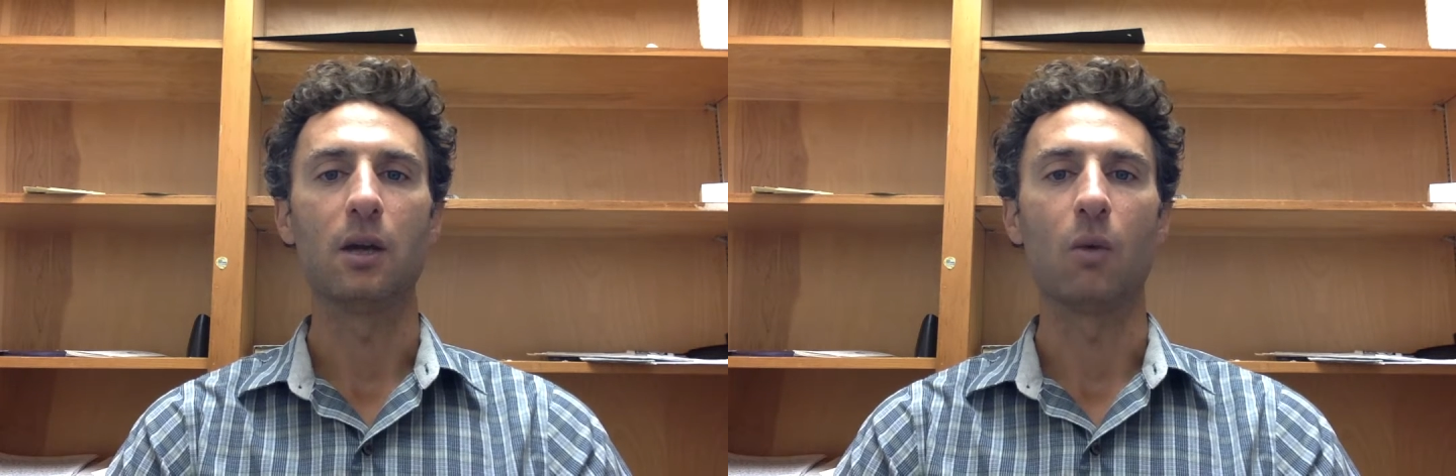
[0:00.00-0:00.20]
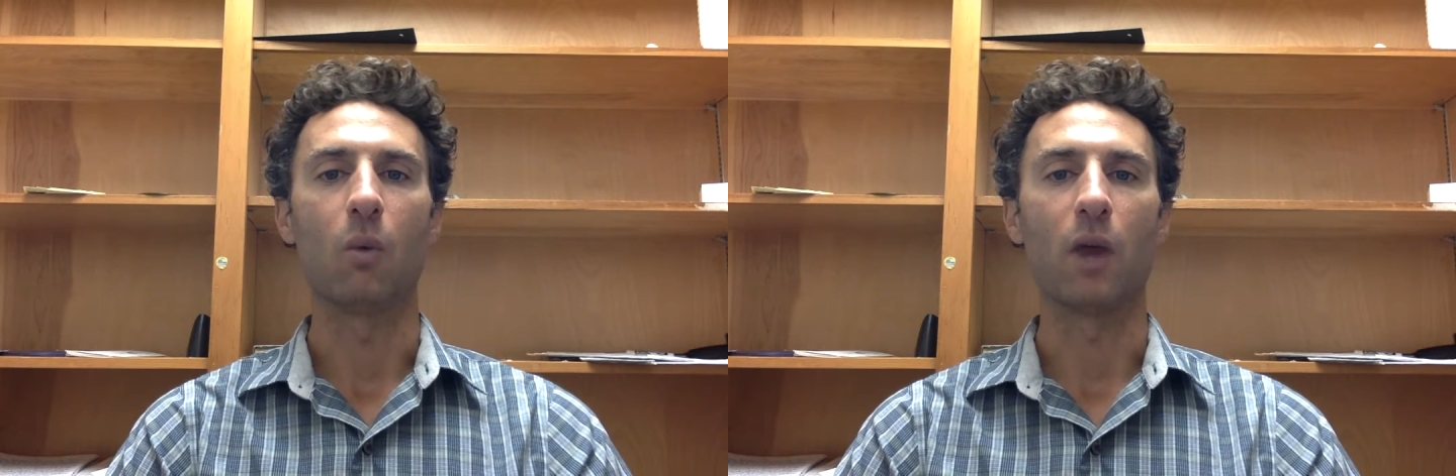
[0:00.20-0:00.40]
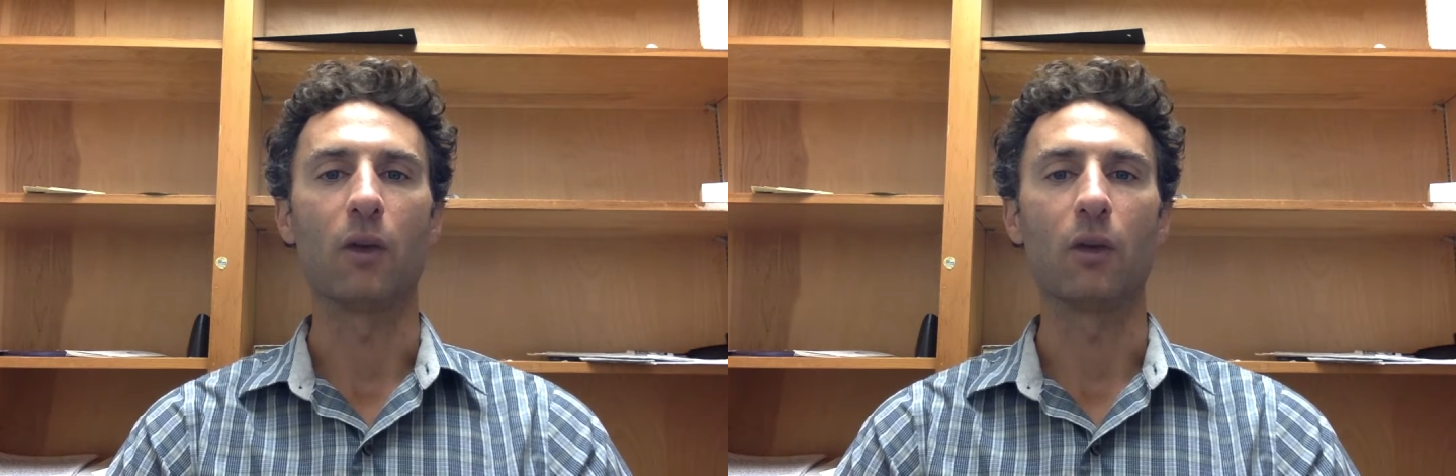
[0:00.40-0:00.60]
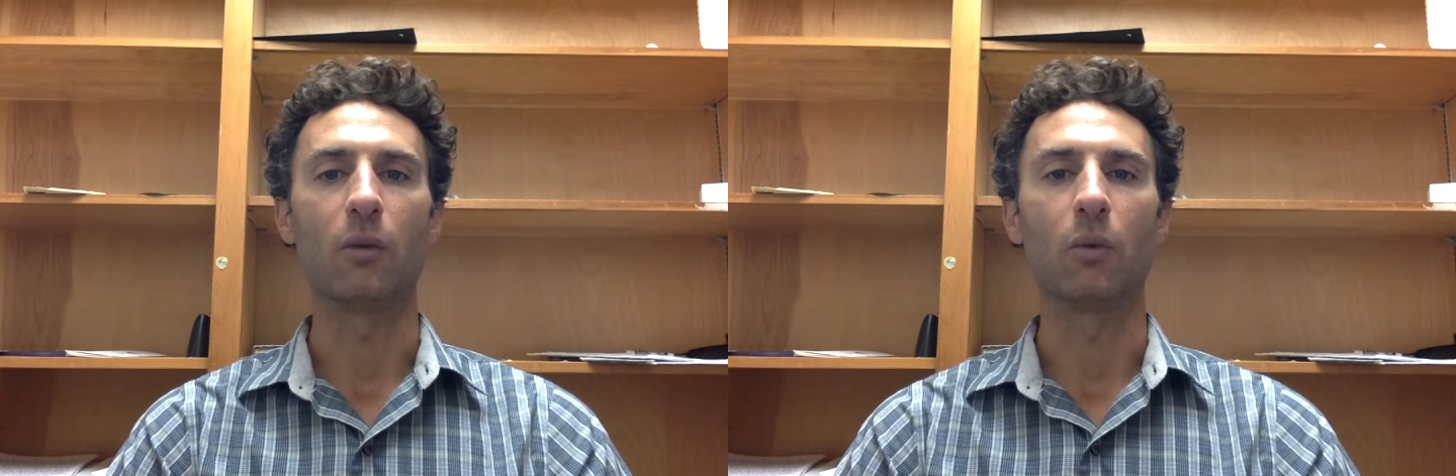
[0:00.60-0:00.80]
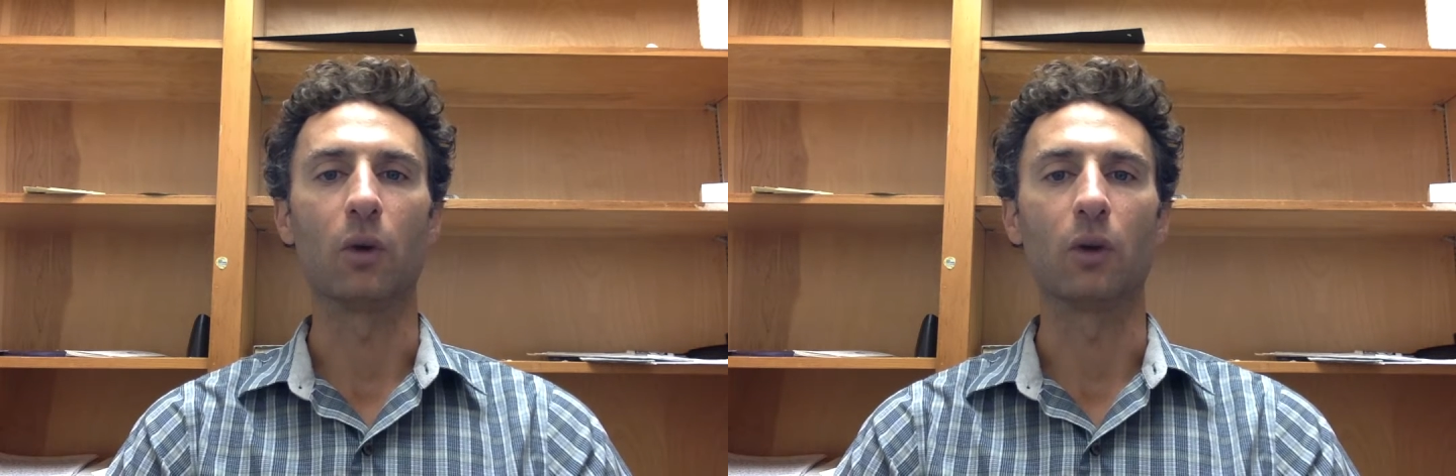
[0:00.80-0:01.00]
whether the
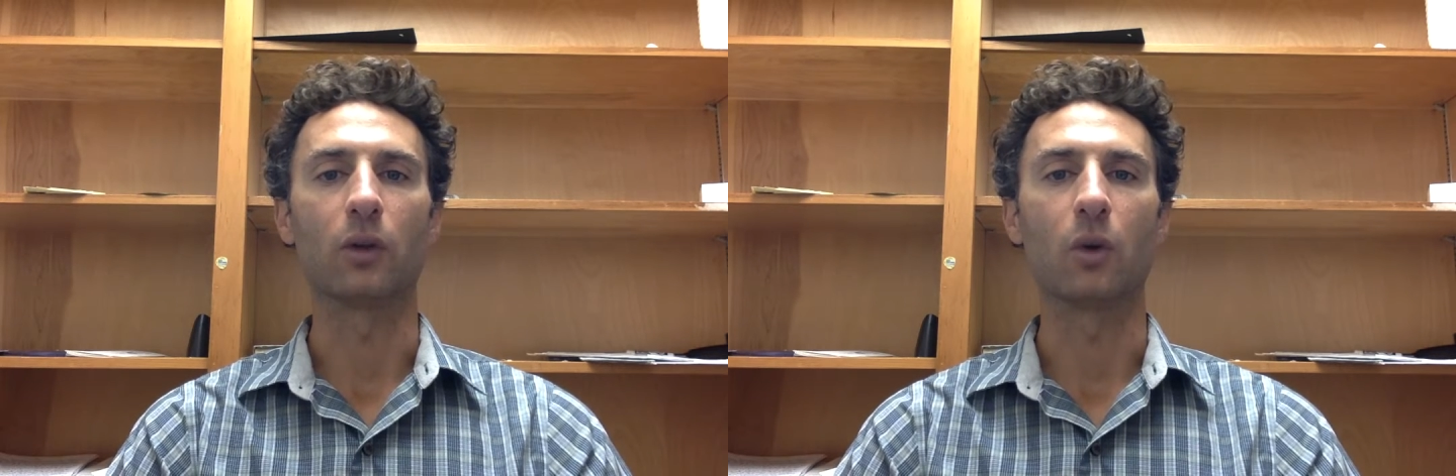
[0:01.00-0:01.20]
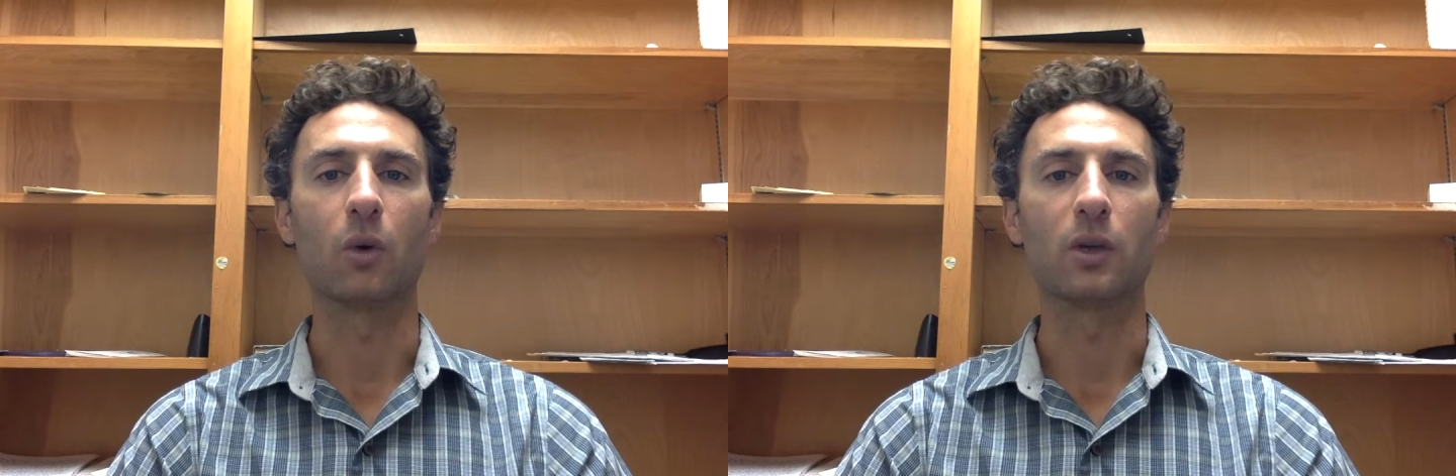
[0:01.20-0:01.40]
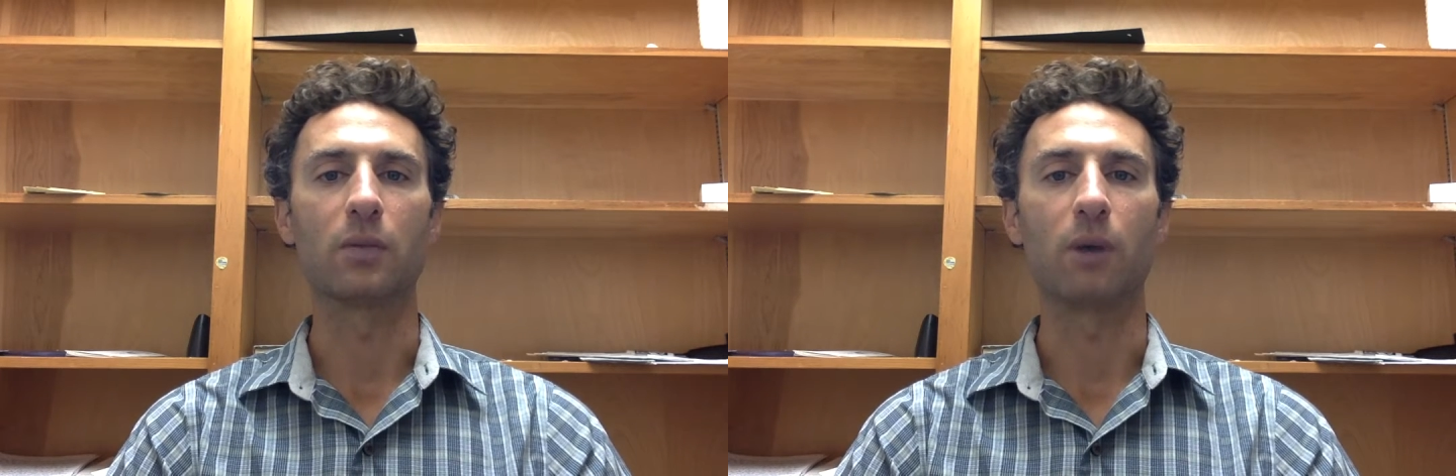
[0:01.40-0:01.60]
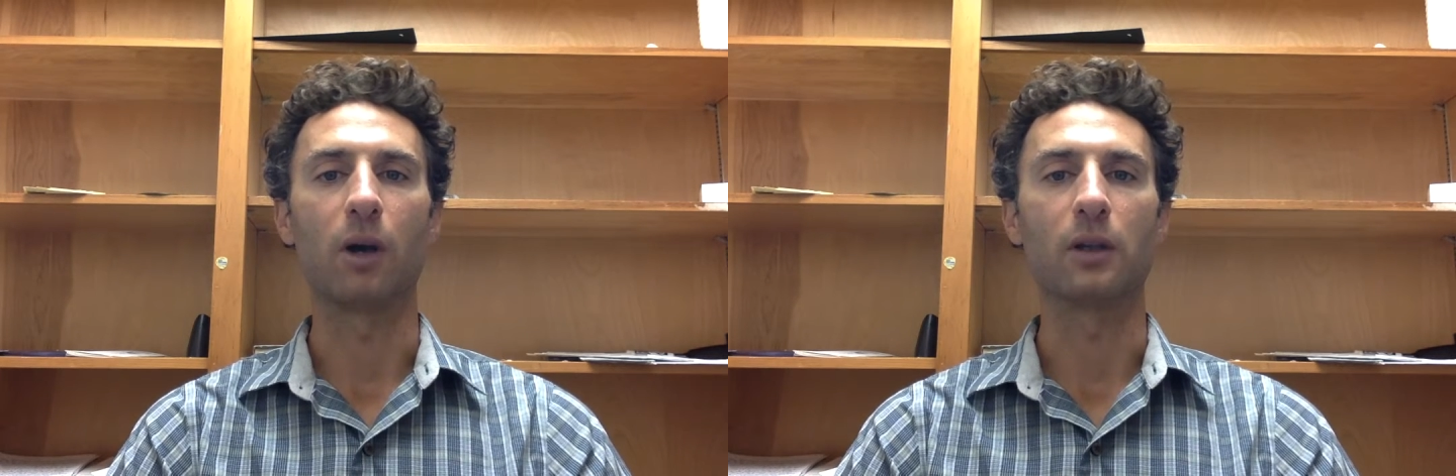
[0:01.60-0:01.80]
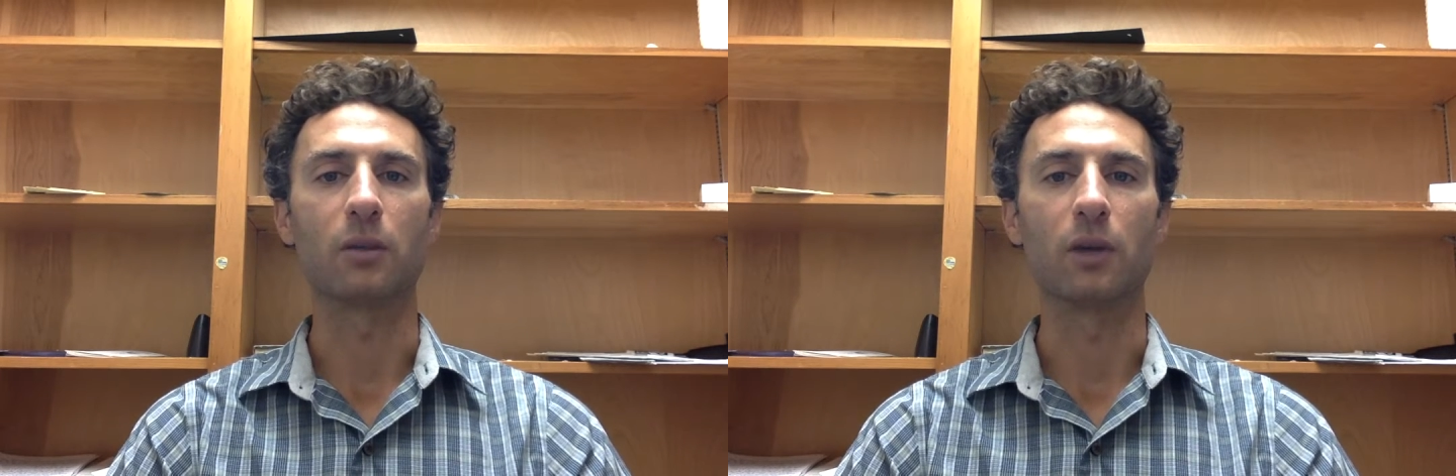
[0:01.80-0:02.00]
world
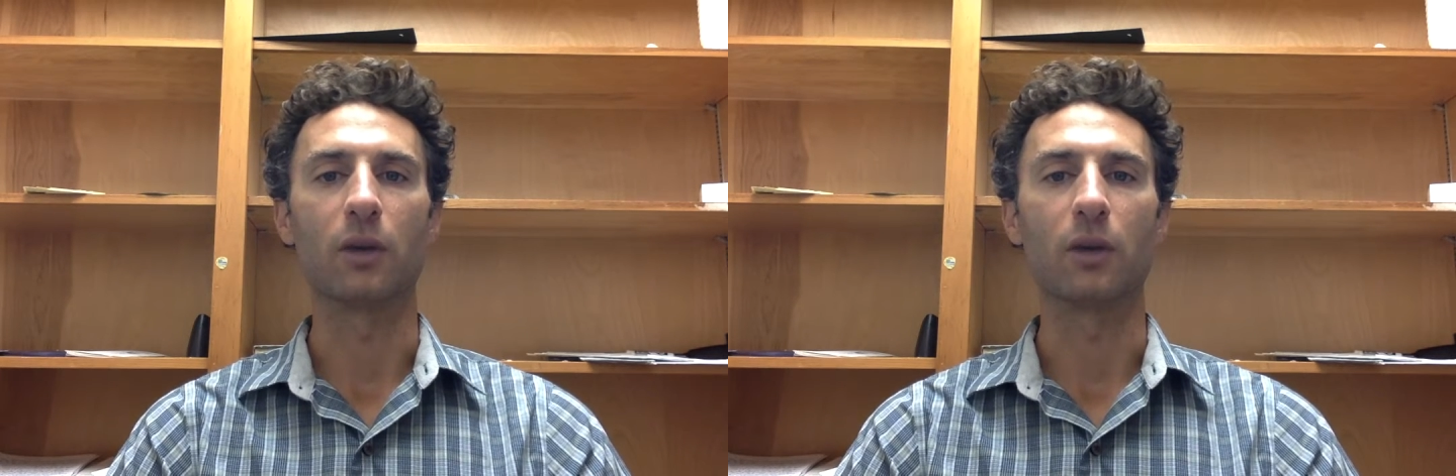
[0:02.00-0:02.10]
corresponds with